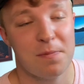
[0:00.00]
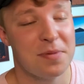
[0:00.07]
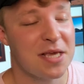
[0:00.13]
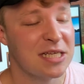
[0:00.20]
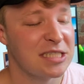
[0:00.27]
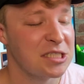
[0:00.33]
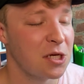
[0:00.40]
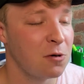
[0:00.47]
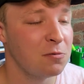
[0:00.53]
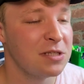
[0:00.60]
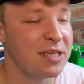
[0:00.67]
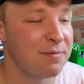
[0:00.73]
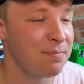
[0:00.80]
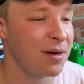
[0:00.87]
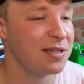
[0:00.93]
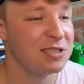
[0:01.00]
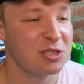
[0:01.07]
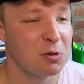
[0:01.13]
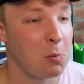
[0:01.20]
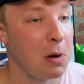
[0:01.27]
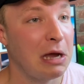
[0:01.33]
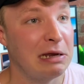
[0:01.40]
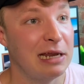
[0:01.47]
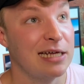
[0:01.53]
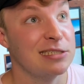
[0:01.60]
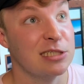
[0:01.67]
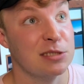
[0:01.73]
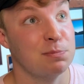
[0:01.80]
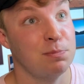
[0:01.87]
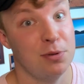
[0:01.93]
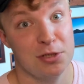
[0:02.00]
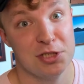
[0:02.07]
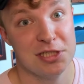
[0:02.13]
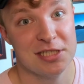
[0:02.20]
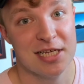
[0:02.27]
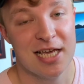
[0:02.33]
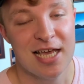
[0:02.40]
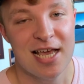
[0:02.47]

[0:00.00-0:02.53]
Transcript: because it's only a button, so why not just push it?